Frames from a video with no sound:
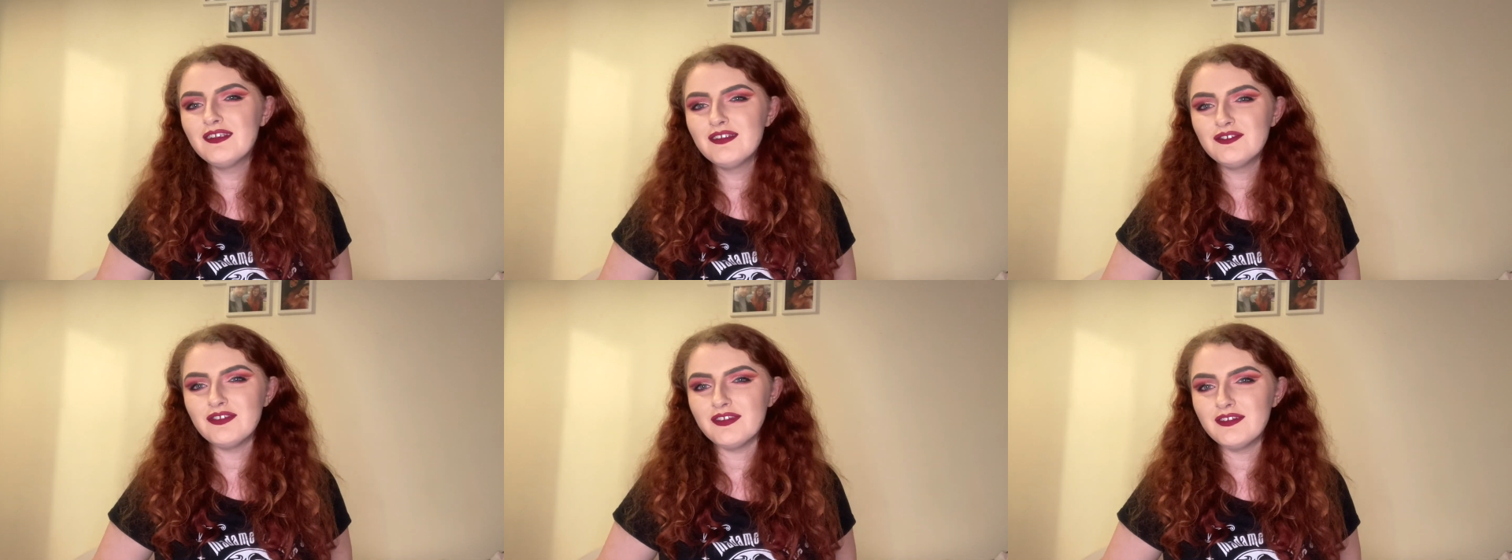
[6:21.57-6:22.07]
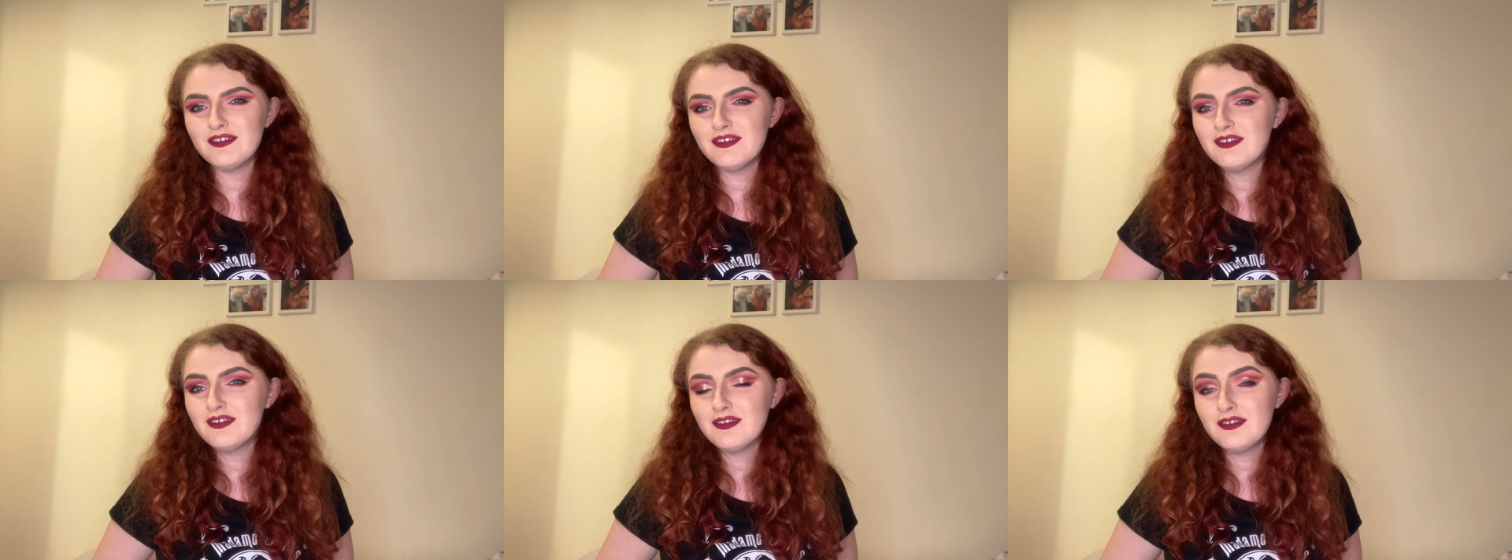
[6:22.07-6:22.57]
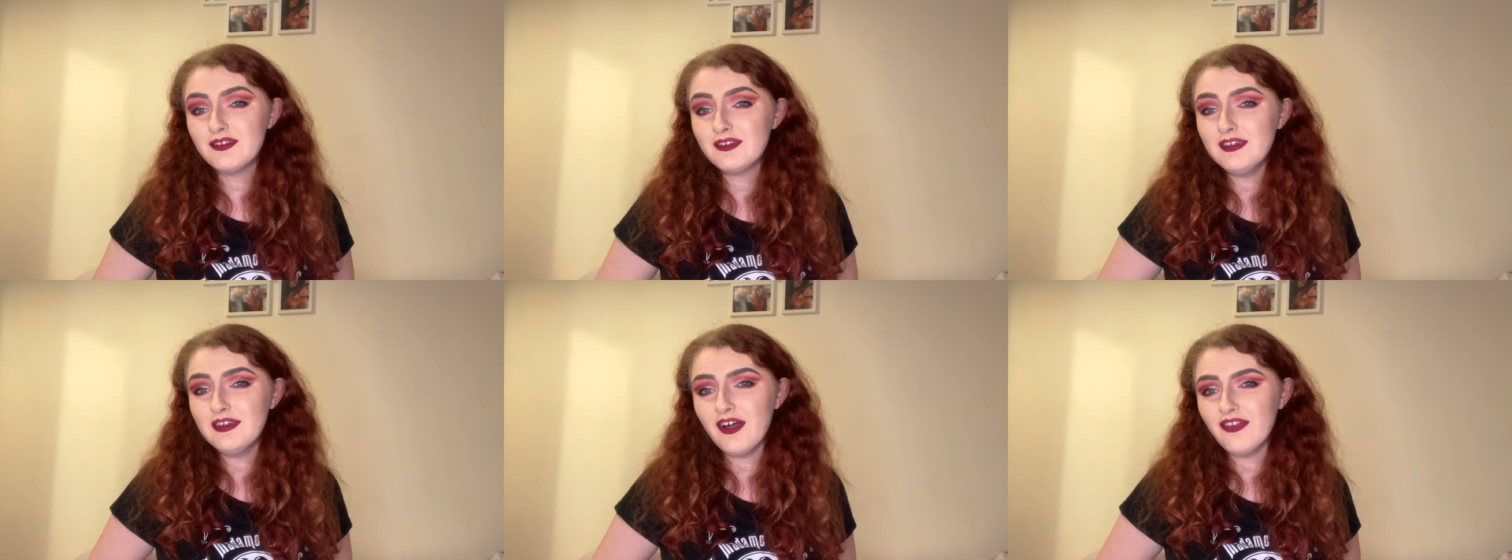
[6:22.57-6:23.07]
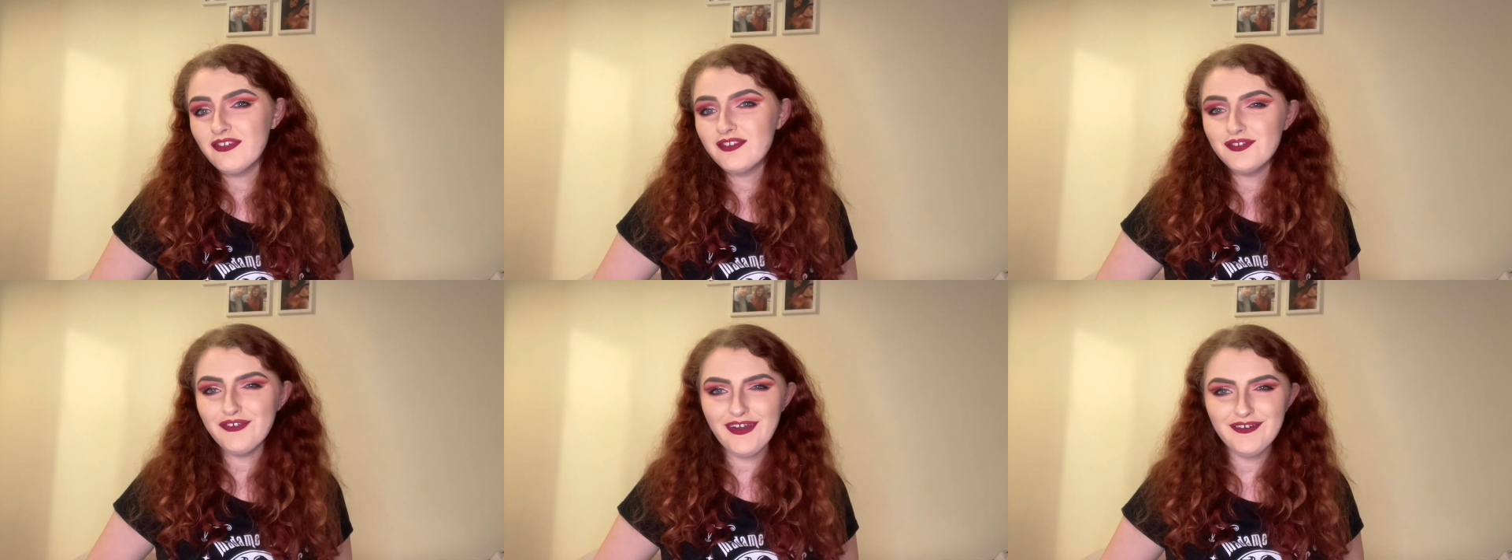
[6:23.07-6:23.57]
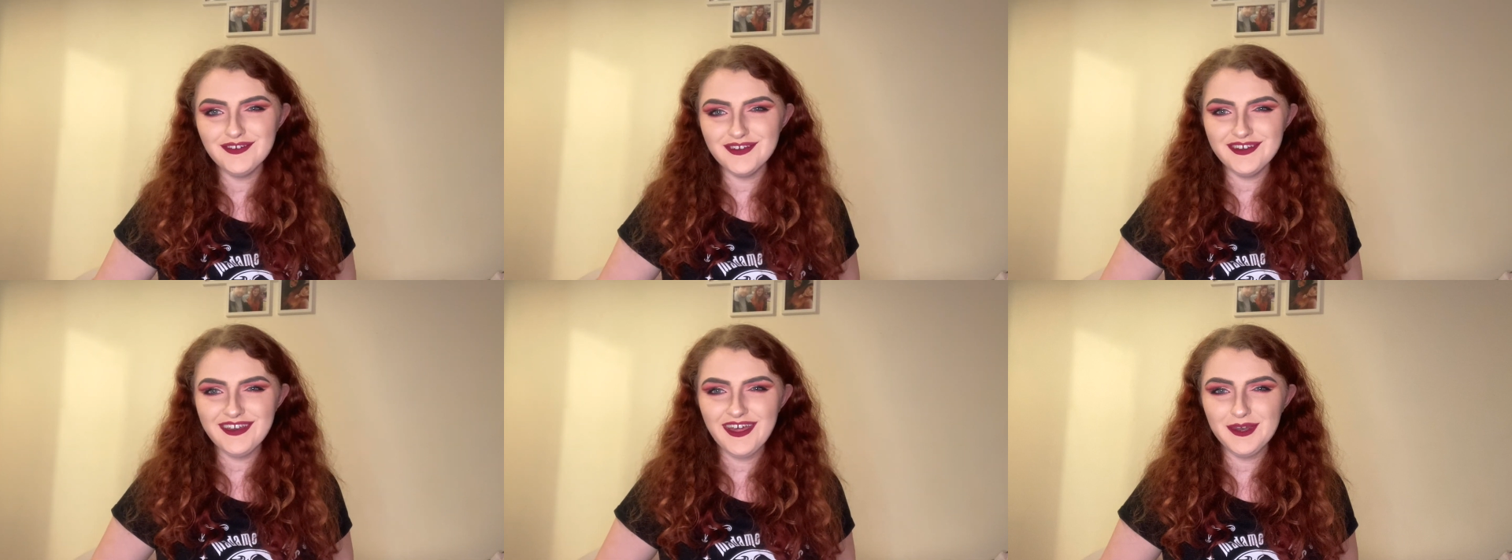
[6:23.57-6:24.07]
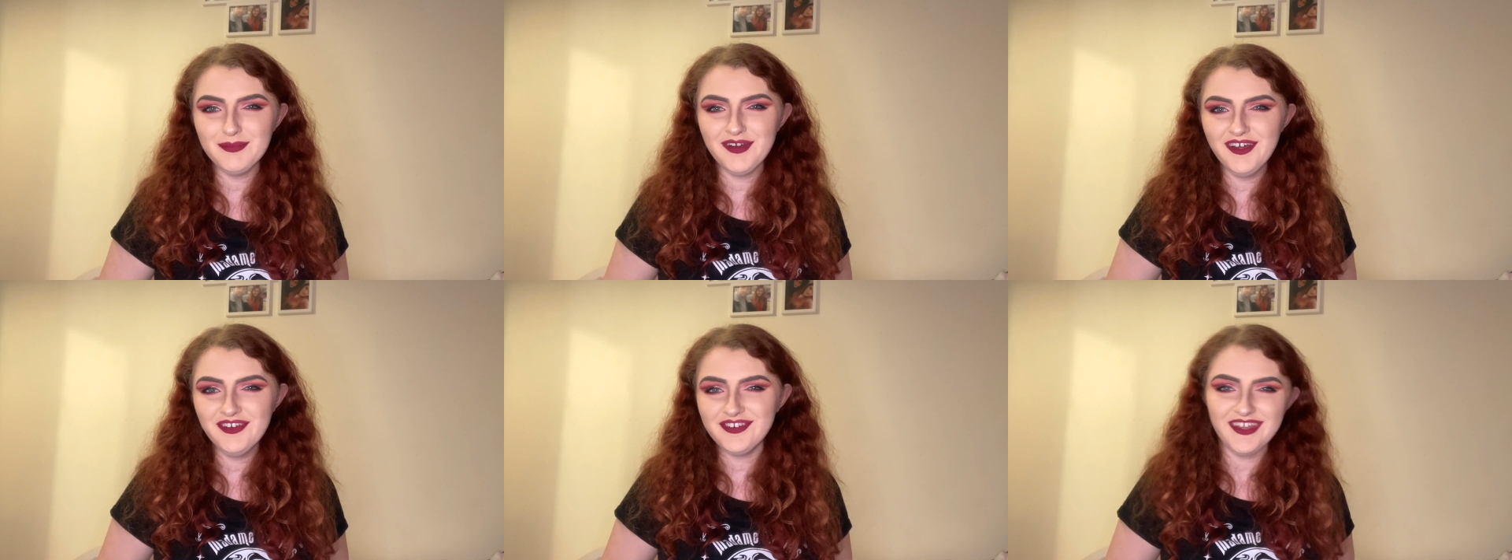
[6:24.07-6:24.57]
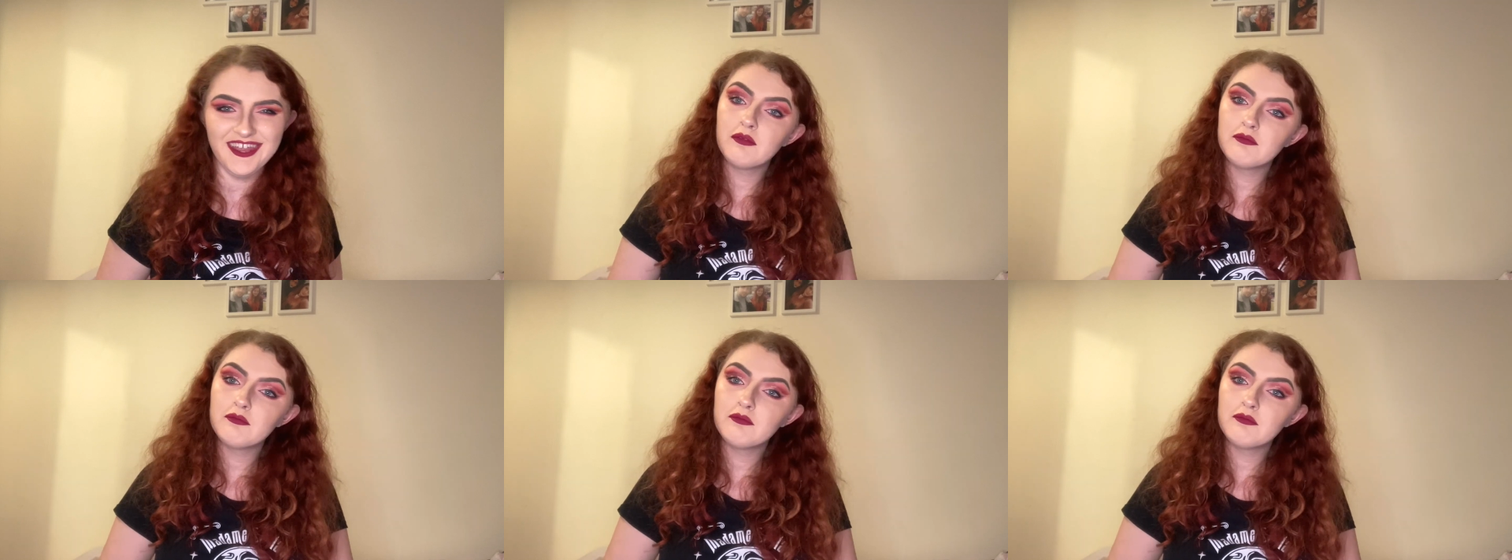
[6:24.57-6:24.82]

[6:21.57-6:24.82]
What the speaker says: just danced around and had a party.